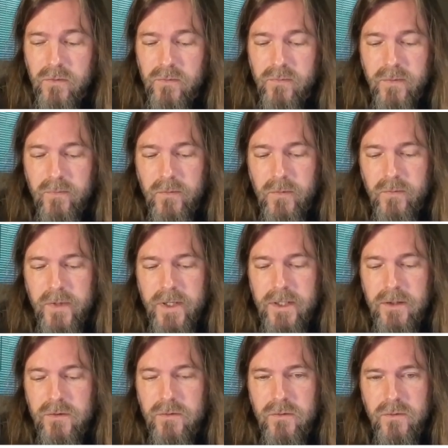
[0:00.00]
we're
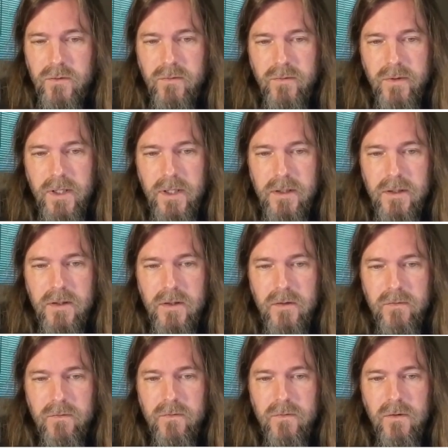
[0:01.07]
ready to create an
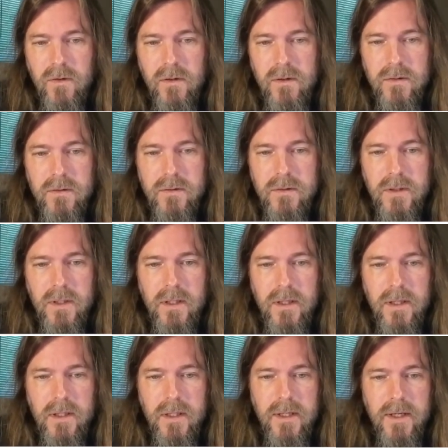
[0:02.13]

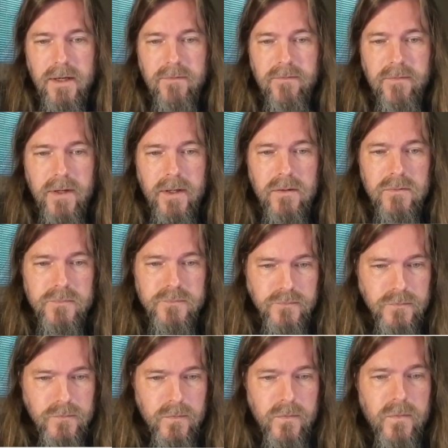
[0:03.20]
install.ini file
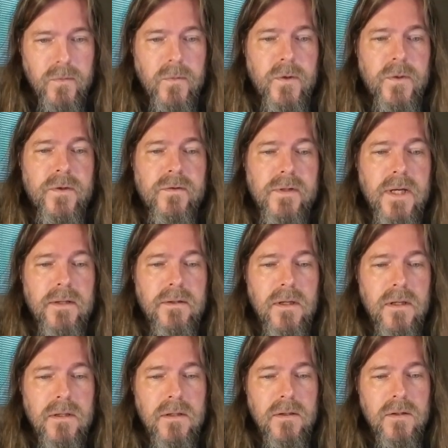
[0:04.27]
with this
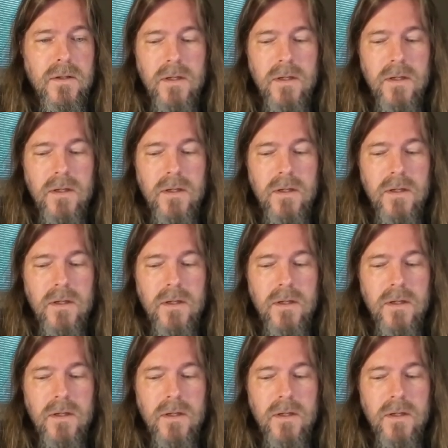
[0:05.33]
content.